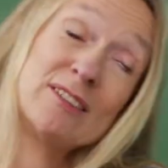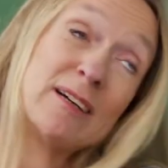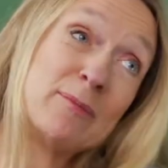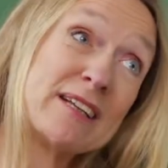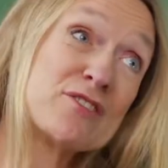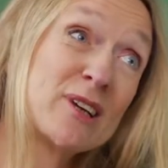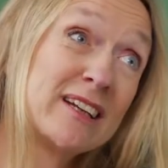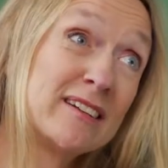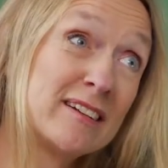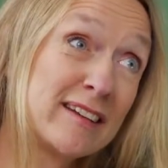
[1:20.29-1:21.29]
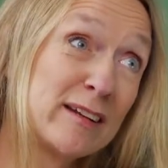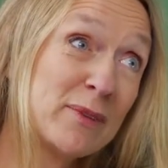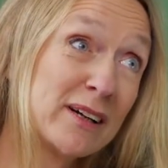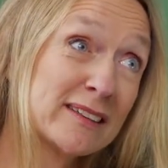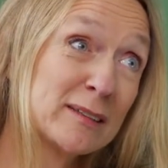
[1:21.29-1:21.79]
I'm educated in
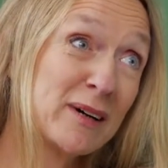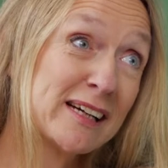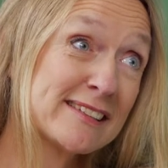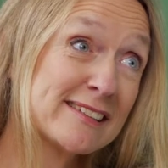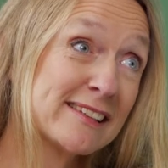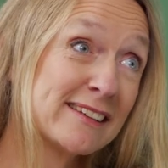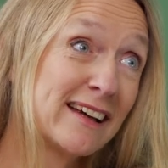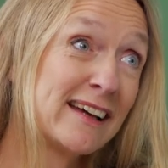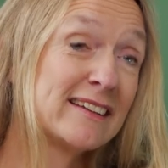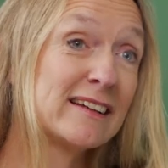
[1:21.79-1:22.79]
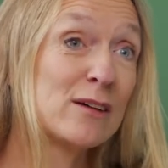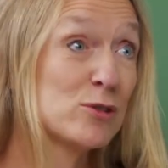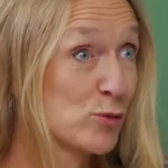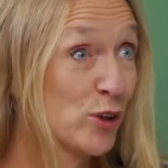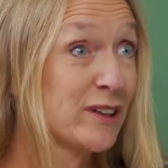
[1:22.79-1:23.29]
Denmark in marketing, and then I
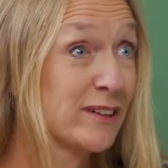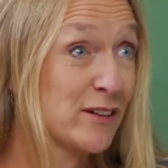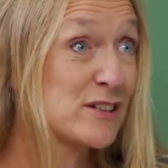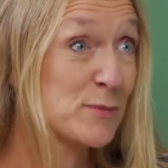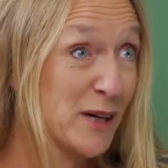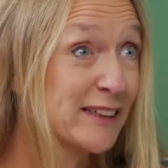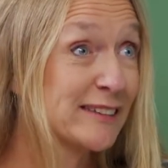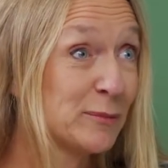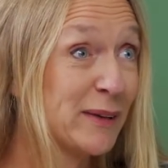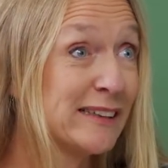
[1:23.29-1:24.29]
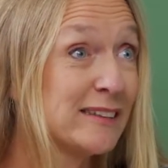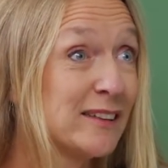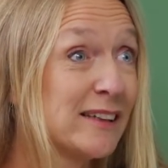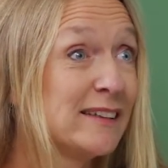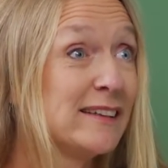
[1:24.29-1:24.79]
was working there as a marketing
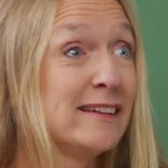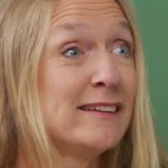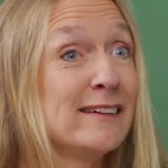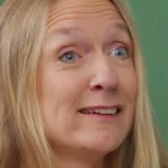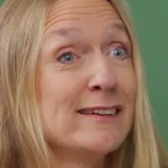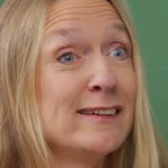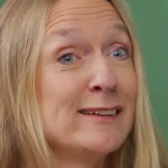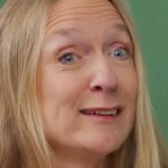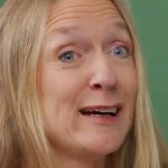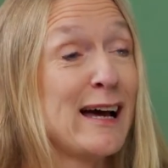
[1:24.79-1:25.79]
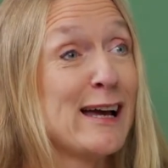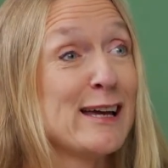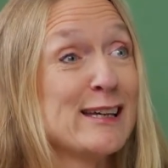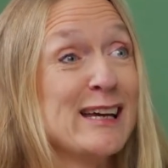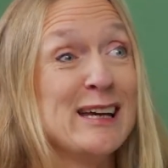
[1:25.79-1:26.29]
manager, and then I